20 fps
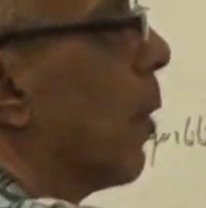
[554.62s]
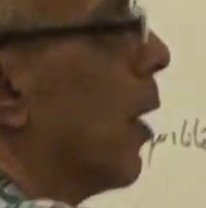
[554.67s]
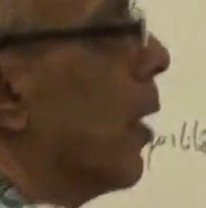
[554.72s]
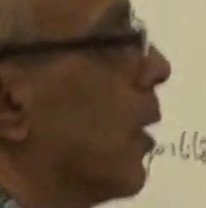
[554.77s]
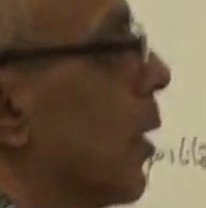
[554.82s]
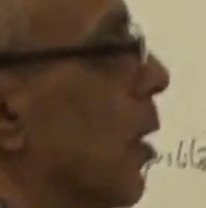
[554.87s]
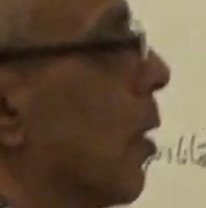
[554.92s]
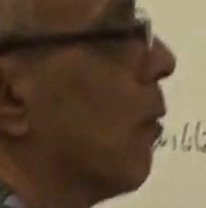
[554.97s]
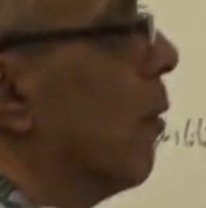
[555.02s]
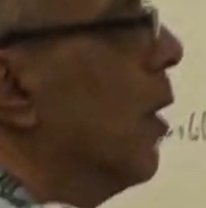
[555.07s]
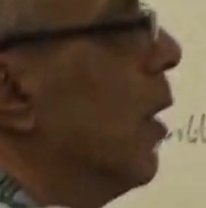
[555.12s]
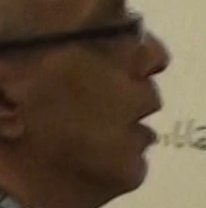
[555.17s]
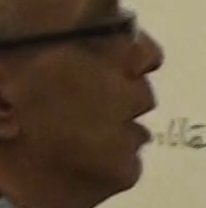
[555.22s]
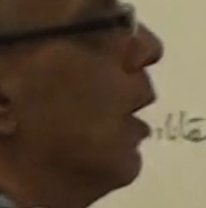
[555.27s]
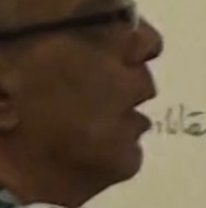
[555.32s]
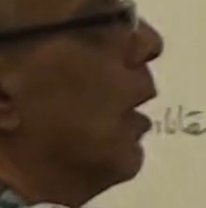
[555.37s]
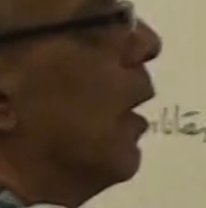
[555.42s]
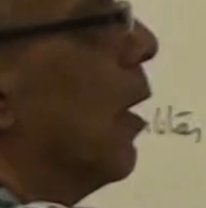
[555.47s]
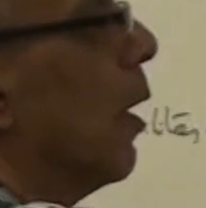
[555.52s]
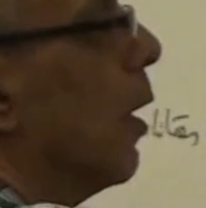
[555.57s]
plus 3
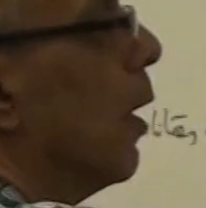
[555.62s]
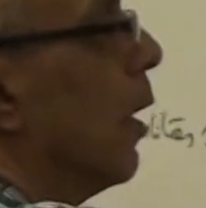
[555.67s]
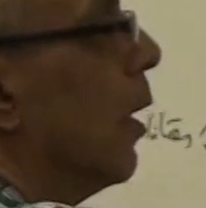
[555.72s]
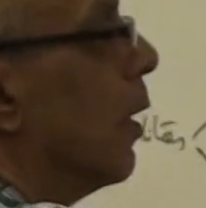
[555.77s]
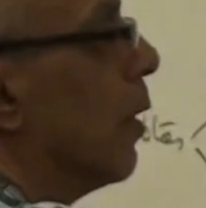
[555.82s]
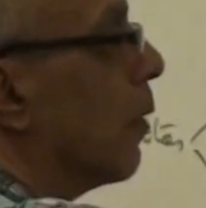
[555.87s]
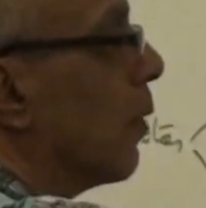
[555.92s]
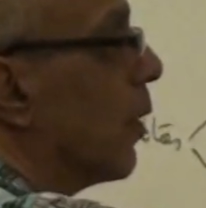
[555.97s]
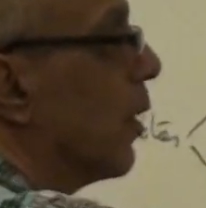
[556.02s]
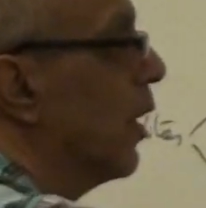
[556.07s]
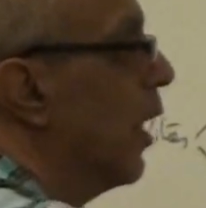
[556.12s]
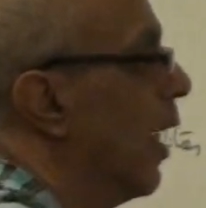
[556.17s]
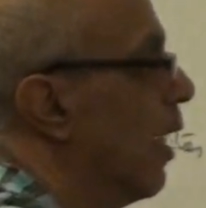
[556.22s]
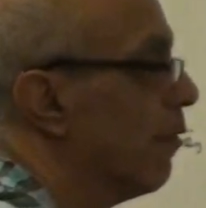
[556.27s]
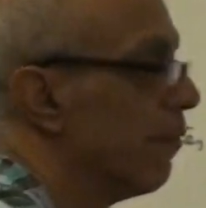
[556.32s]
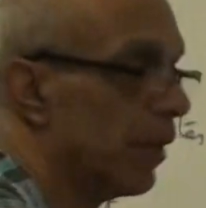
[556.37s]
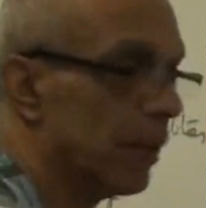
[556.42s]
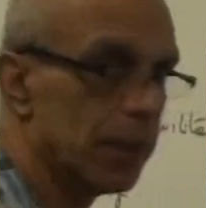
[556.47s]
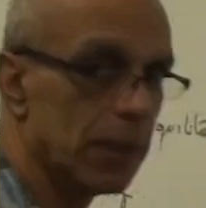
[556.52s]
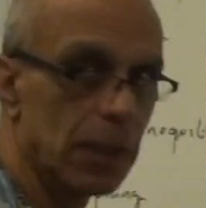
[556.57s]
equals 7,
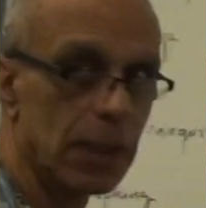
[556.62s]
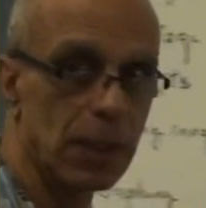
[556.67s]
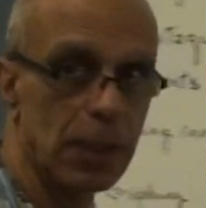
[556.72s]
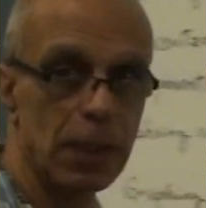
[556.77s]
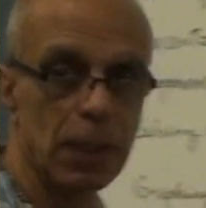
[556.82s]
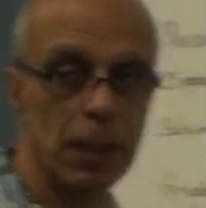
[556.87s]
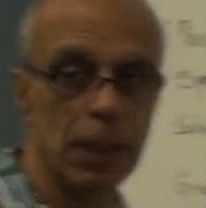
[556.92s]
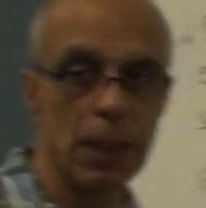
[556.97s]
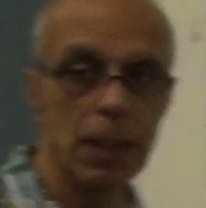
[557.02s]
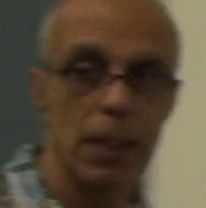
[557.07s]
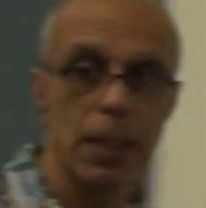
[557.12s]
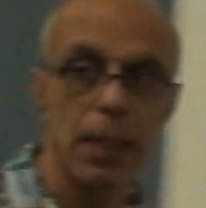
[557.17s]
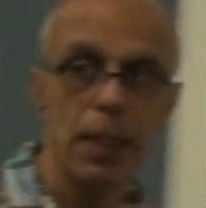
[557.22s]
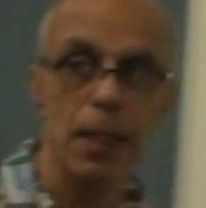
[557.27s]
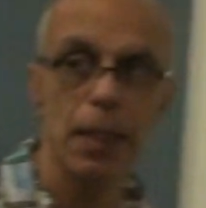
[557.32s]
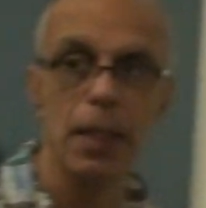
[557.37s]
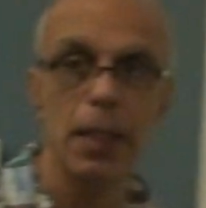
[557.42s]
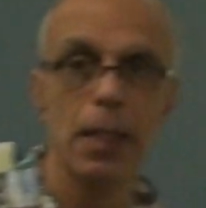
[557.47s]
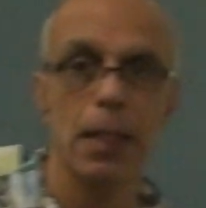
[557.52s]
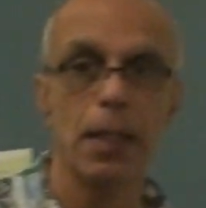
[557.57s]

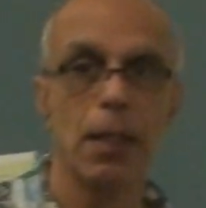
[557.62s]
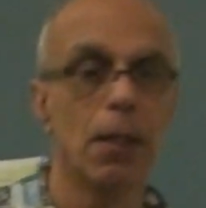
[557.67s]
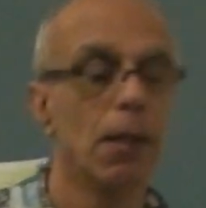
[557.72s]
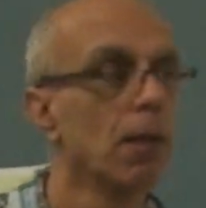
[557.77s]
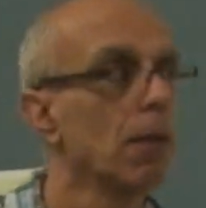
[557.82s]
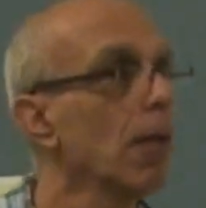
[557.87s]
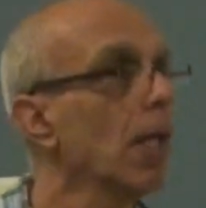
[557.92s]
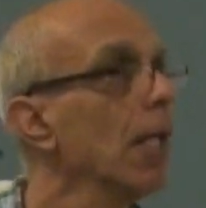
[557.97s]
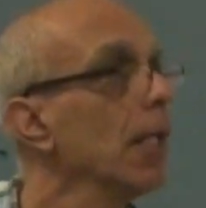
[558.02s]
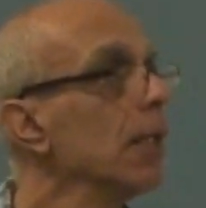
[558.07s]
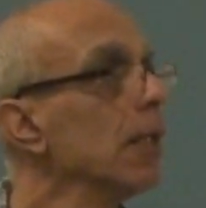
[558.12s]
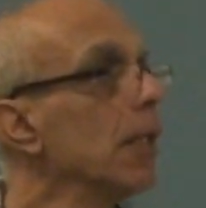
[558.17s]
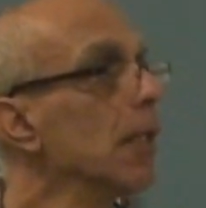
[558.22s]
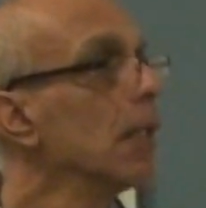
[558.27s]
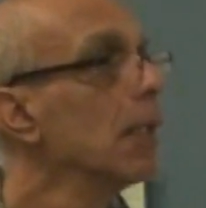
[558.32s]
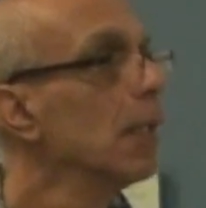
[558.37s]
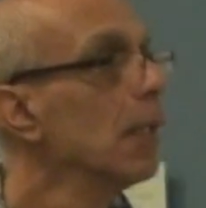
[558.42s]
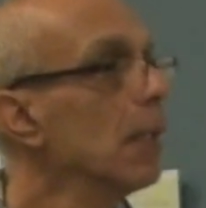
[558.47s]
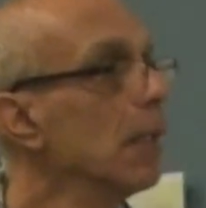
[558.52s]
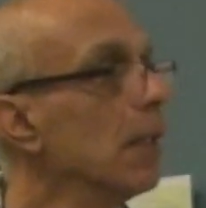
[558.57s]
all right?
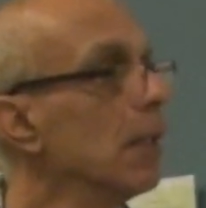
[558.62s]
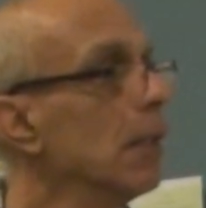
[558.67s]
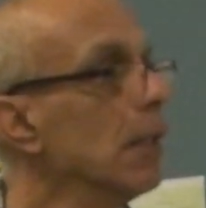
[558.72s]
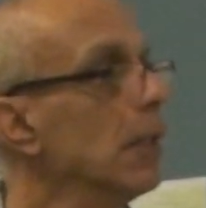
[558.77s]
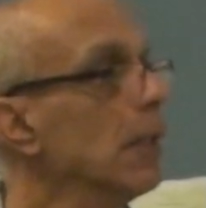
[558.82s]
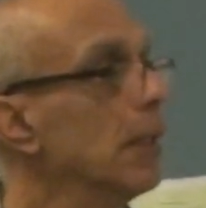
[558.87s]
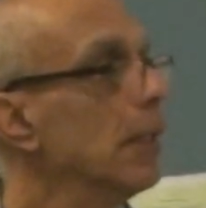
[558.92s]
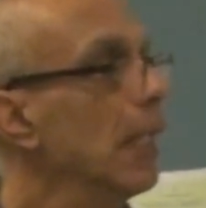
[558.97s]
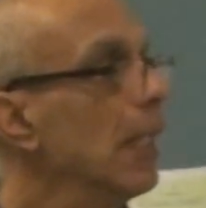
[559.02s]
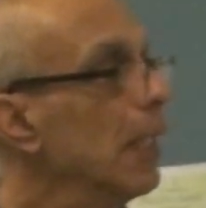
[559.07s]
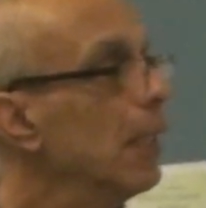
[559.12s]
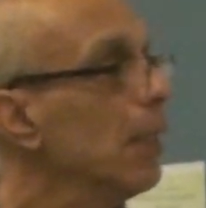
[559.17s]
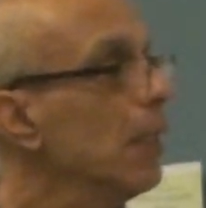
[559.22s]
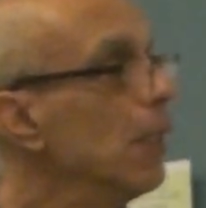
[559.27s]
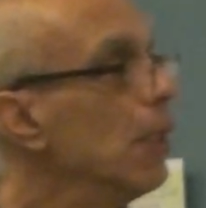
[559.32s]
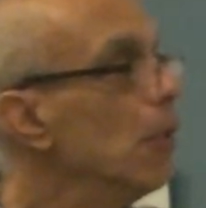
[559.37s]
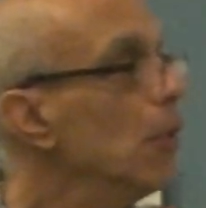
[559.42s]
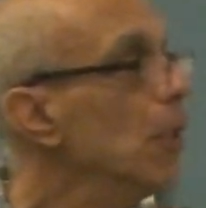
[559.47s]
Then you